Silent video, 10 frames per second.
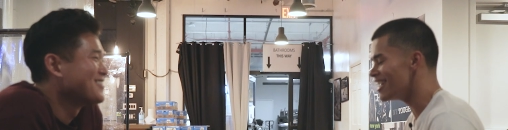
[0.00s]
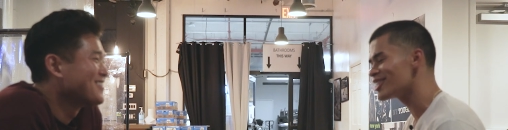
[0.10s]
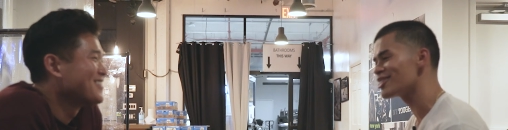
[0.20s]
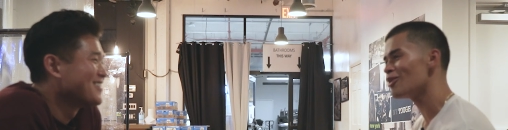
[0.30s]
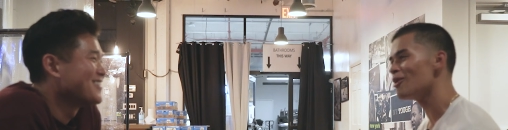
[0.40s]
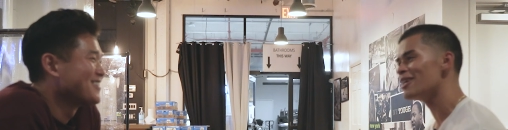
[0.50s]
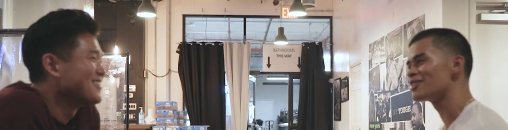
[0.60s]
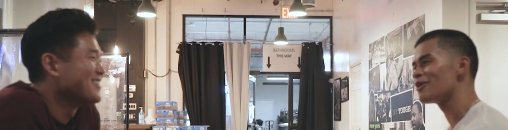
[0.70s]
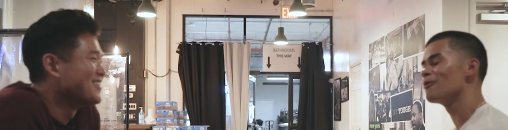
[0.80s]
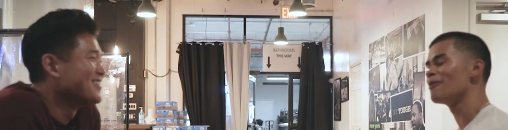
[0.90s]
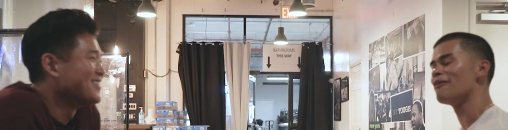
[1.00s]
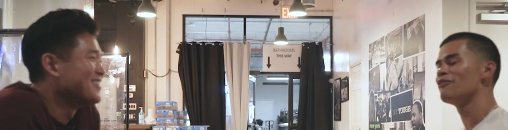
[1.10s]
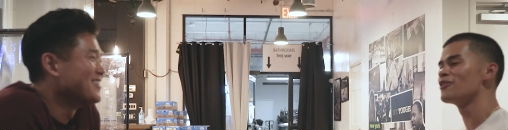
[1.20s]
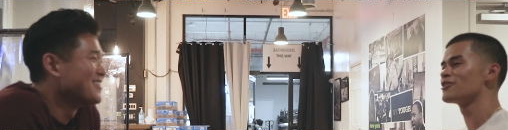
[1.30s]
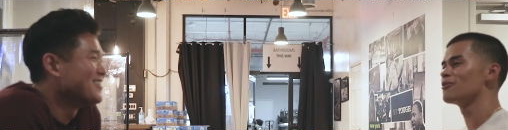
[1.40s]
Speaker 1: it's just so, it's so, it
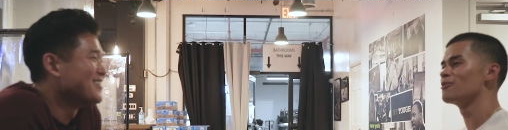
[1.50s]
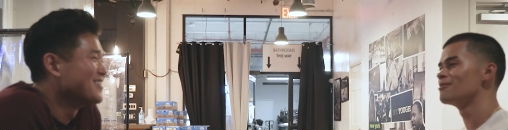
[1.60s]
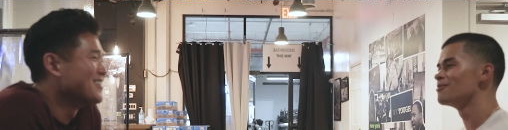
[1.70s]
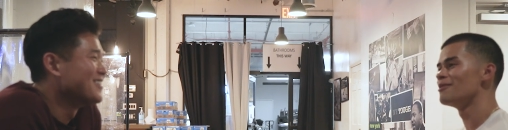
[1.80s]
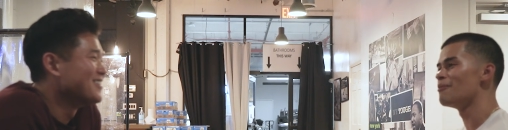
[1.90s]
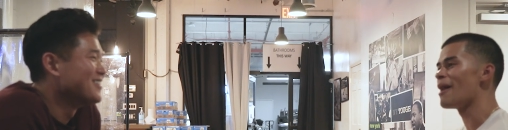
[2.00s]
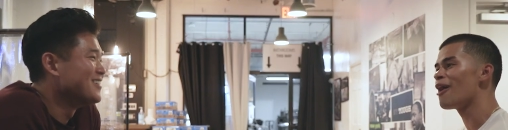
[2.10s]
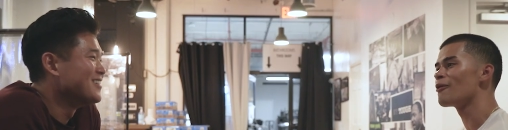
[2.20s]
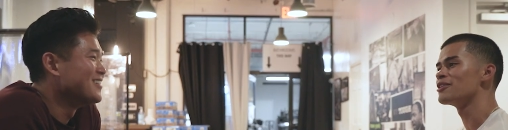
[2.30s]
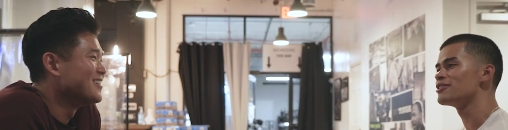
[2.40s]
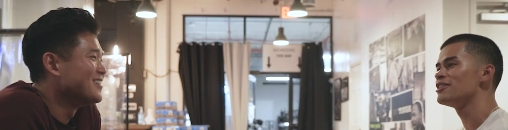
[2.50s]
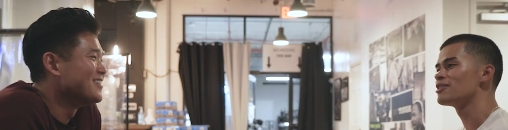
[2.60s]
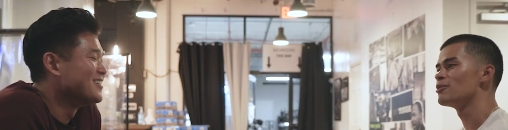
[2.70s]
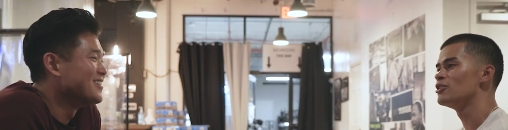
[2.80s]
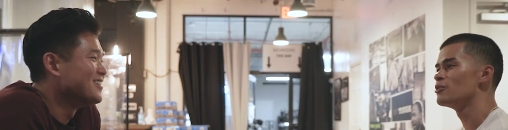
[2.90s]
feels so empowering to see
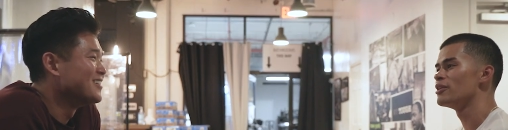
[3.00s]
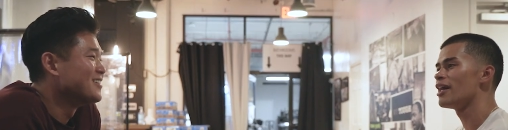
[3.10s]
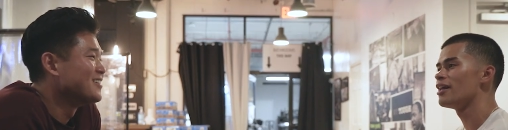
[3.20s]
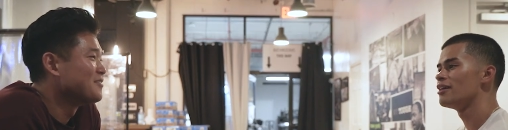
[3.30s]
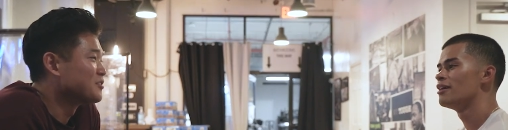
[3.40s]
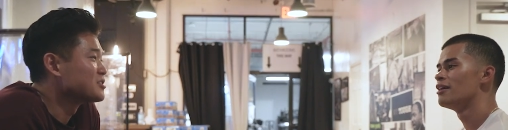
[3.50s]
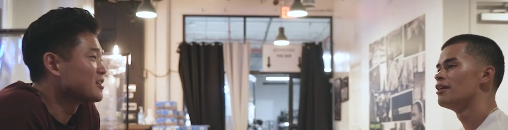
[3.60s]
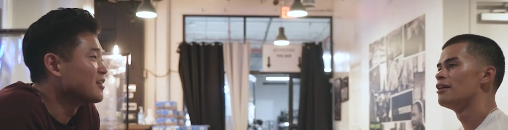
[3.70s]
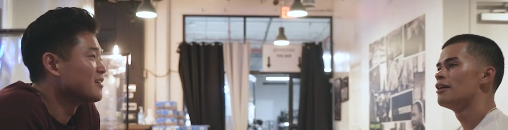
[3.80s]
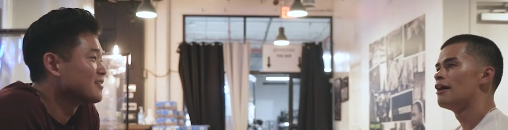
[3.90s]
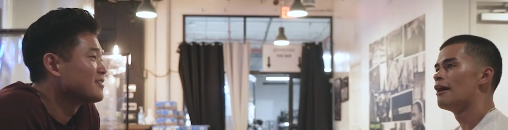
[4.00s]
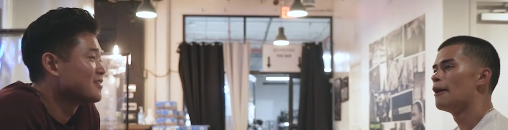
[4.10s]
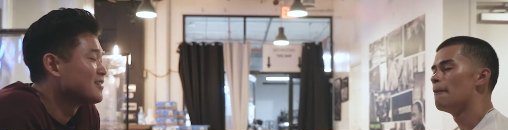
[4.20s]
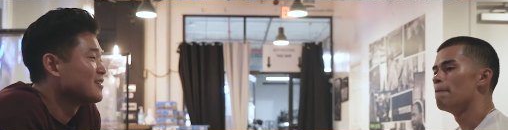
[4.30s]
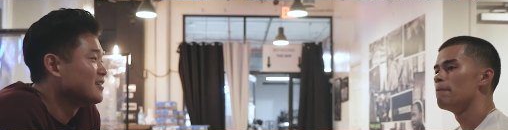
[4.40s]
someone doing that. For sure.
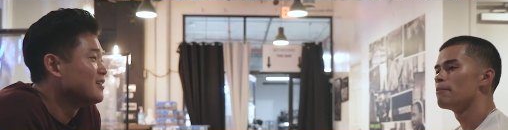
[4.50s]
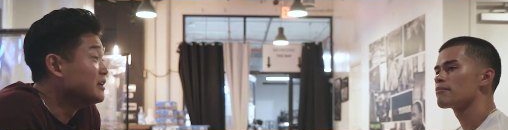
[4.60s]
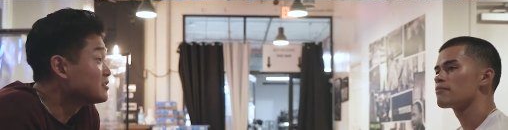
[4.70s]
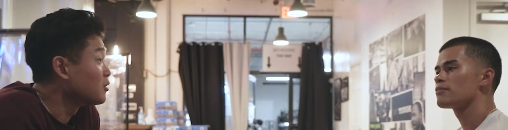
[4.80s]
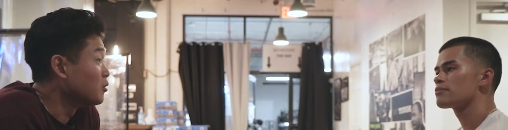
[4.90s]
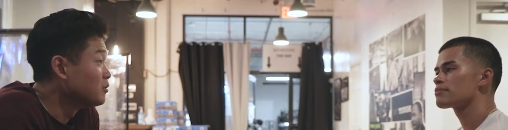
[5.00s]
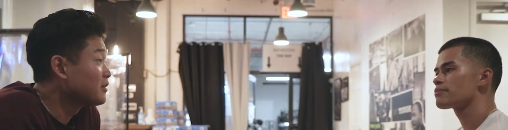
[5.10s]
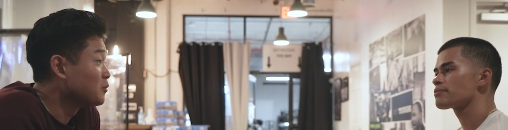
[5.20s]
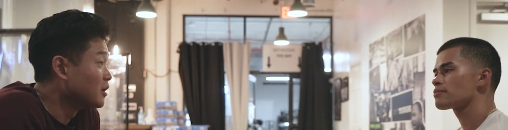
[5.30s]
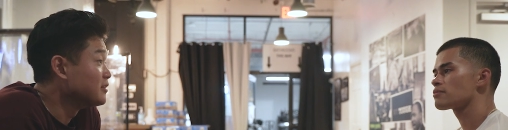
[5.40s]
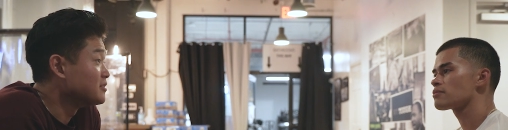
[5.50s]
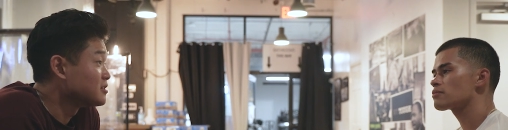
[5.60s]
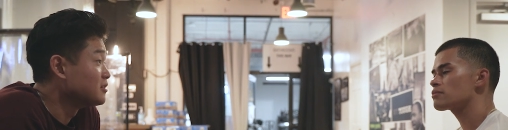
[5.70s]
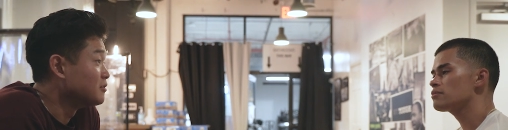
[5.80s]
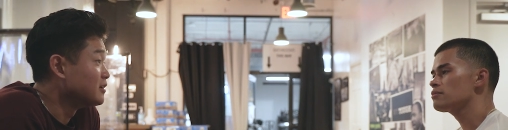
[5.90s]
Um,
Speaker 2: he's the only one
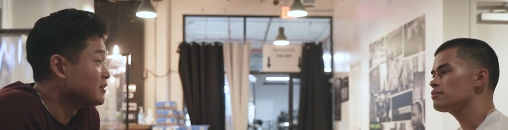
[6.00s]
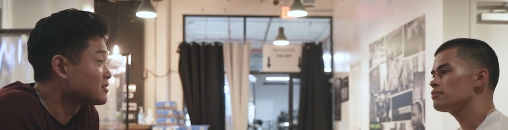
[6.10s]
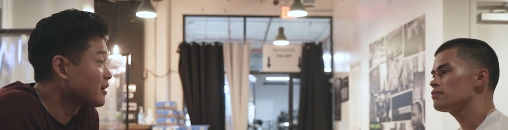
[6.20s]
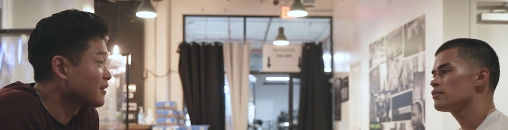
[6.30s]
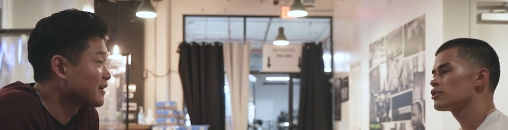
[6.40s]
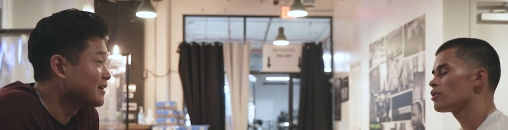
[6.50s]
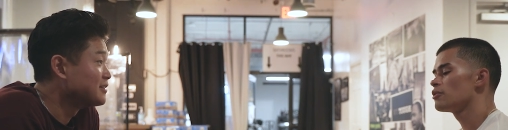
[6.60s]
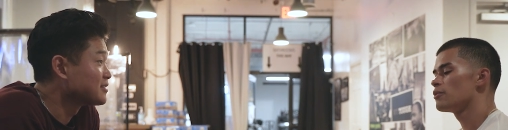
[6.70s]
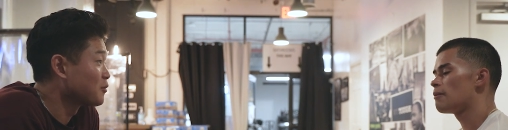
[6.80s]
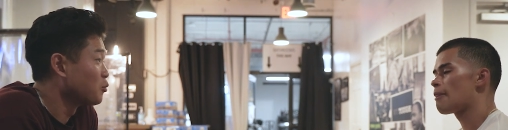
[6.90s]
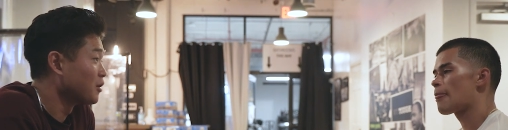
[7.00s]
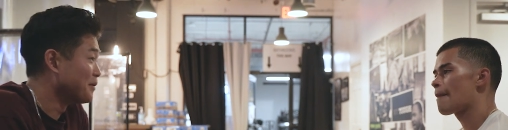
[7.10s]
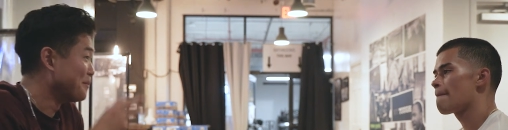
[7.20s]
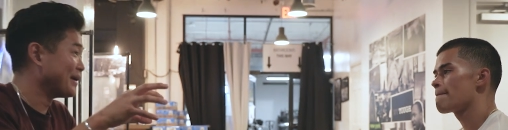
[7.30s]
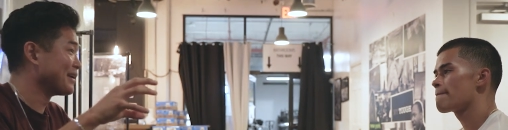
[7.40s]
too, and it's not like he's, only one. like one of
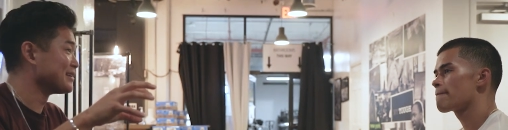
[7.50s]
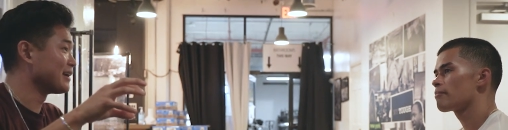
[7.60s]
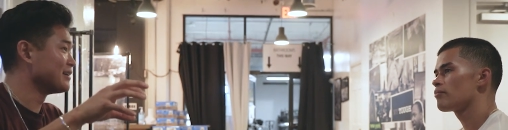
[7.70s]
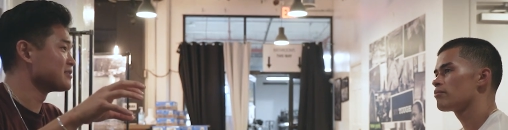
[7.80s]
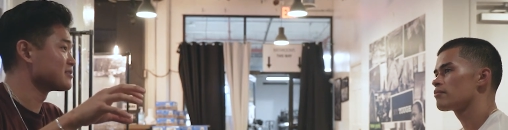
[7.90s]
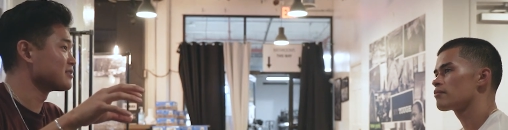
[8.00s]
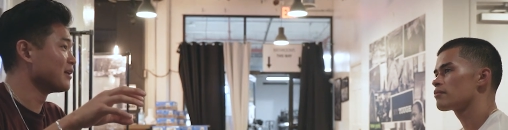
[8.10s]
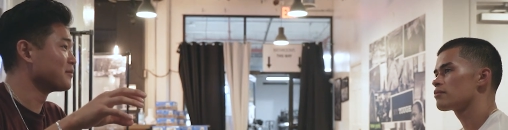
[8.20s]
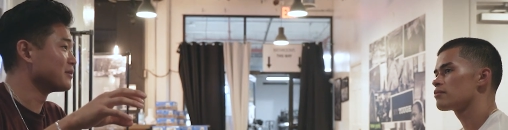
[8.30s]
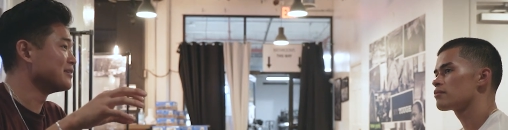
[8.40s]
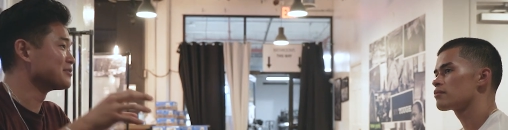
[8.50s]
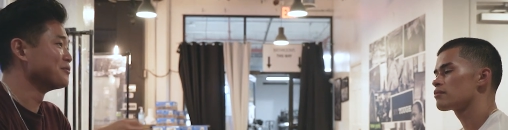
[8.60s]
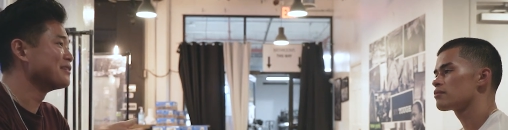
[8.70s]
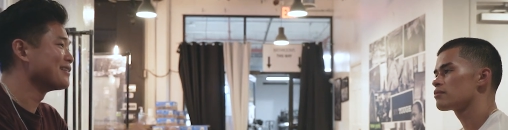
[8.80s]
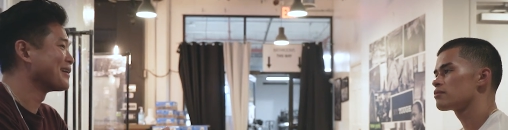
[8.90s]
the biggest Asian celebrities.
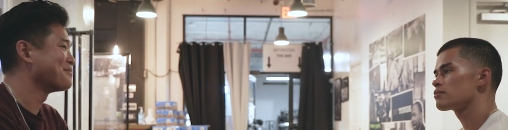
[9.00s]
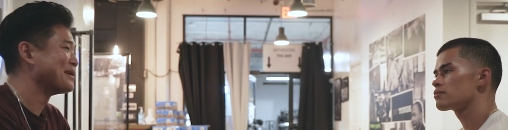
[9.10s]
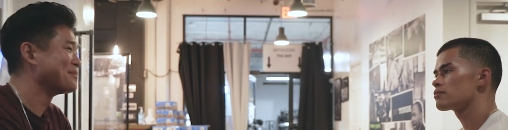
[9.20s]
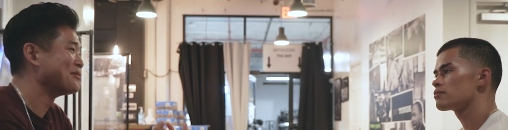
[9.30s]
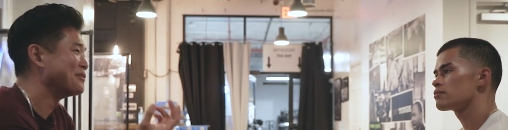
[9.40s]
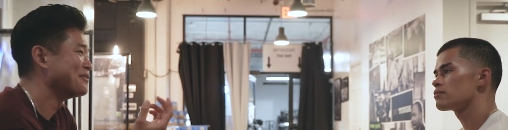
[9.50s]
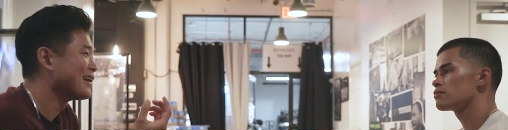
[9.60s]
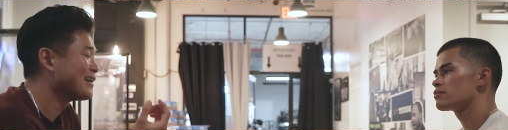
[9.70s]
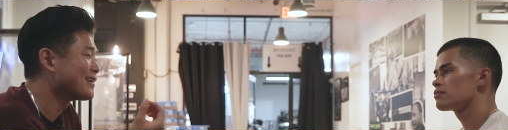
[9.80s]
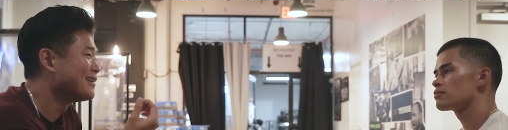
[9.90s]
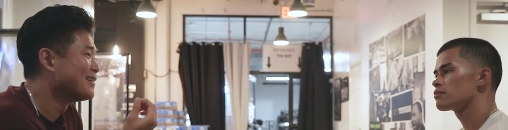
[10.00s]
Only like people who like.